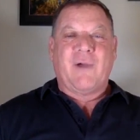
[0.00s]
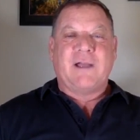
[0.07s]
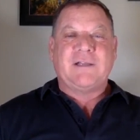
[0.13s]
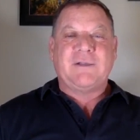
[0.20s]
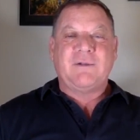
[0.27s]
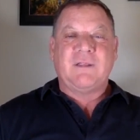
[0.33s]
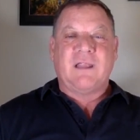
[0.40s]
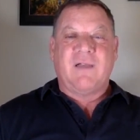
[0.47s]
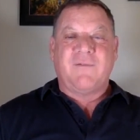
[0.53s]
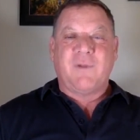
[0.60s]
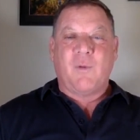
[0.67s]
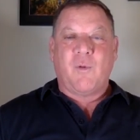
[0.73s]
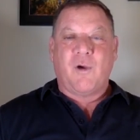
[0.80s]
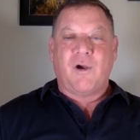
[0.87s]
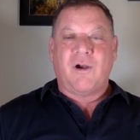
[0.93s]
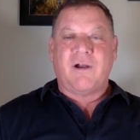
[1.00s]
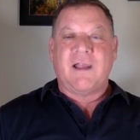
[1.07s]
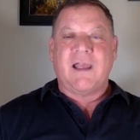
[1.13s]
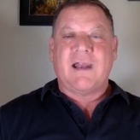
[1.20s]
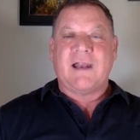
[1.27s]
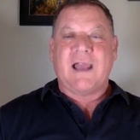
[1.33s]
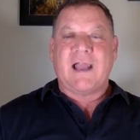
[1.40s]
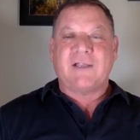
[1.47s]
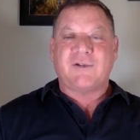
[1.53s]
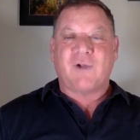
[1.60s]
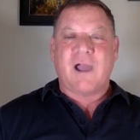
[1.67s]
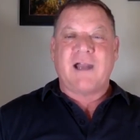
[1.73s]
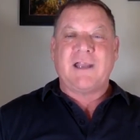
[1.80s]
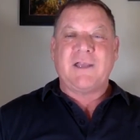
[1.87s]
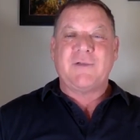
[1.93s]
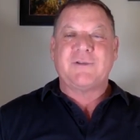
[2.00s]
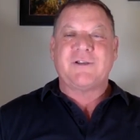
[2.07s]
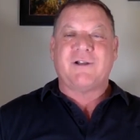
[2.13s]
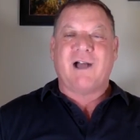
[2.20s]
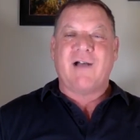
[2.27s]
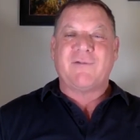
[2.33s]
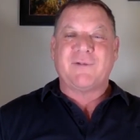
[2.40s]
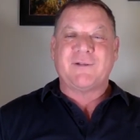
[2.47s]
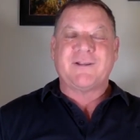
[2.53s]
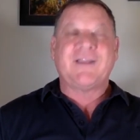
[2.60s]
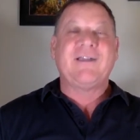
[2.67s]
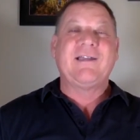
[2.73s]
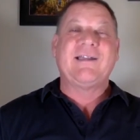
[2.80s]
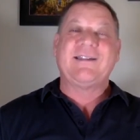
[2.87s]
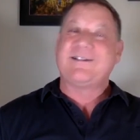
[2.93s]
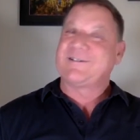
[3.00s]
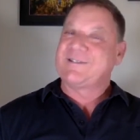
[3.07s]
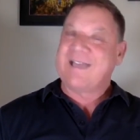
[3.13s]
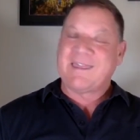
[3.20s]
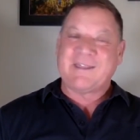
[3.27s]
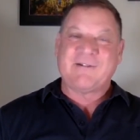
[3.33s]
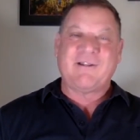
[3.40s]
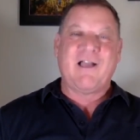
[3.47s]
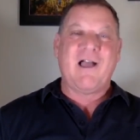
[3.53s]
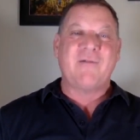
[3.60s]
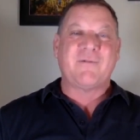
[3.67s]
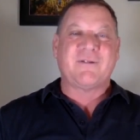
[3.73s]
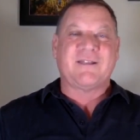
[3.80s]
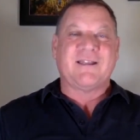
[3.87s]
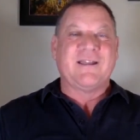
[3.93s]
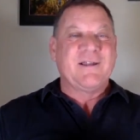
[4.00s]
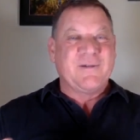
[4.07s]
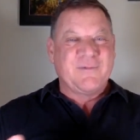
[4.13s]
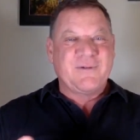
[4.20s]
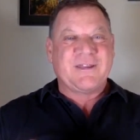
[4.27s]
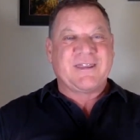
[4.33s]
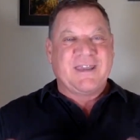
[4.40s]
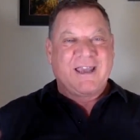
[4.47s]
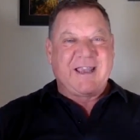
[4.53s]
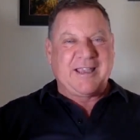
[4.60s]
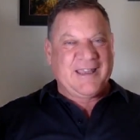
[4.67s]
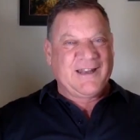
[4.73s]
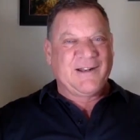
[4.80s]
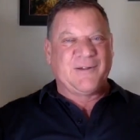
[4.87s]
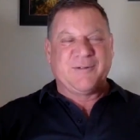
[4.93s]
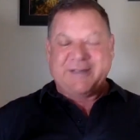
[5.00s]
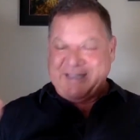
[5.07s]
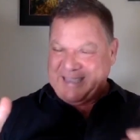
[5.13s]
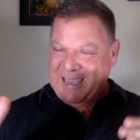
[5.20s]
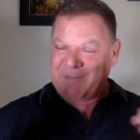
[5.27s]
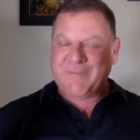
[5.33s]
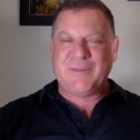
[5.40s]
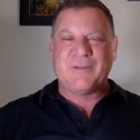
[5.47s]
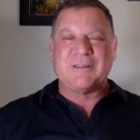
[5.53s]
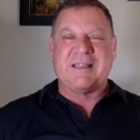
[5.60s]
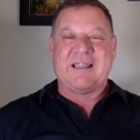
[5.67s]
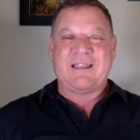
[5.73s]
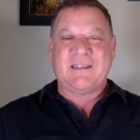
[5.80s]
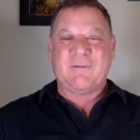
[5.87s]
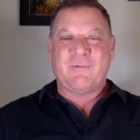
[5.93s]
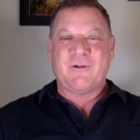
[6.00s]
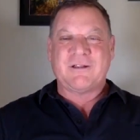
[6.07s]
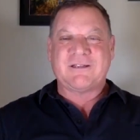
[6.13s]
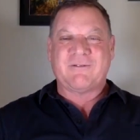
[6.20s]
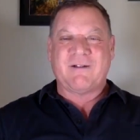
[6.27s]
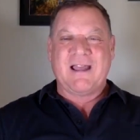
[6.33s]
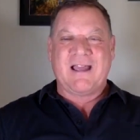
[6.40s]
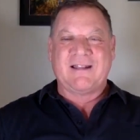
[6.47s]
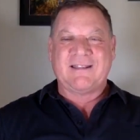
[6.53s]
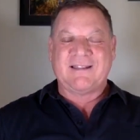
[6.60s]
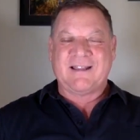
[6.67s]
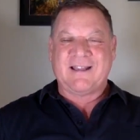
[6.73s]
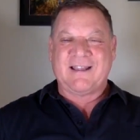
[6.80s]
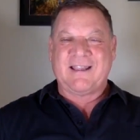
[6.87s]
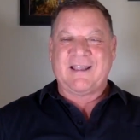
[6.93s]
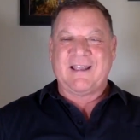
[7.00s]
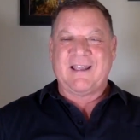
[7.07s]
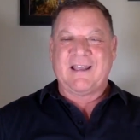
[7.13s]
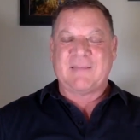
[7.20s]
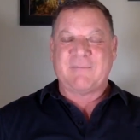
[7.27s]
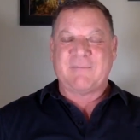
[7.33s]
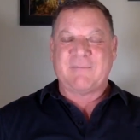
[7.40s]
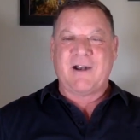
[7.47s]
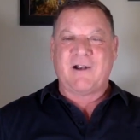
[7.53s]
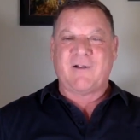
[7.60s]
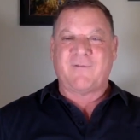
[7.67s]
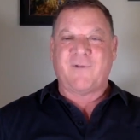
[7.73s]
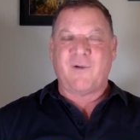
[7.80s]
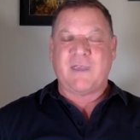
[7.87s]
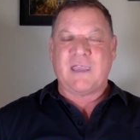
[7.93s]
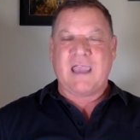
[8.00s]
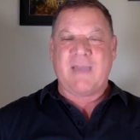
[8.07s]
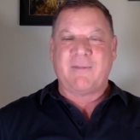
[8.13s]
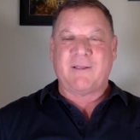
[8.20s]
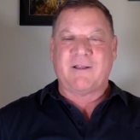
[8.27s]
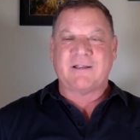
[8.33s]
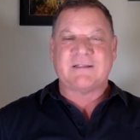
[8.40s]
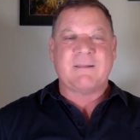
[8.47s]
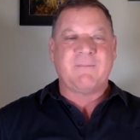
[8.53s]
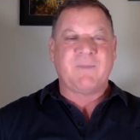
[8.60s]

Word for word: I do love the word and I try to use it often, good. There's nothing wrong with you know keeping those the words around, expanding our vocabularies.